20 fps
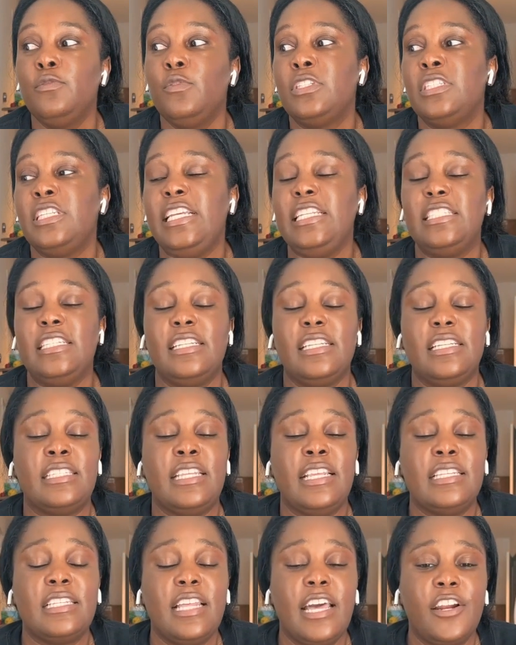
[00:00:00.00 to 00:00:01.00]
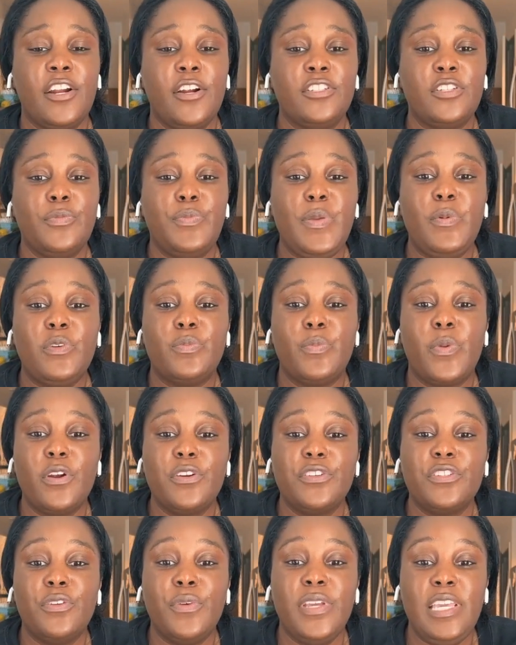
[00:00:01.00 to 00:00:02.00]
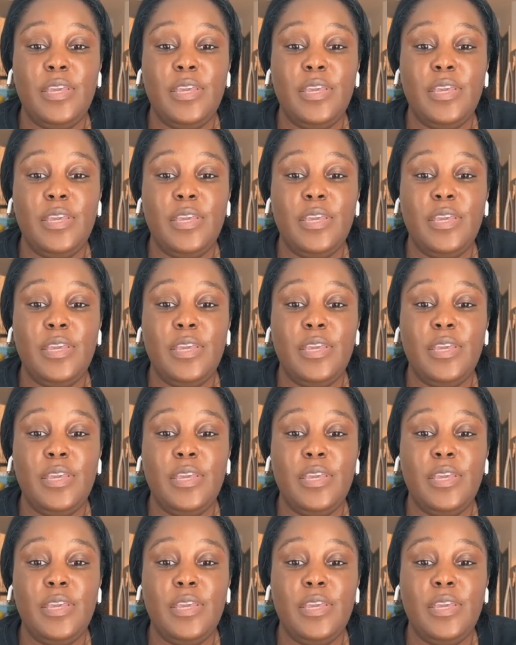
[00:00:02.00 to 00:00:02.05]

cease and desist letters to people's personal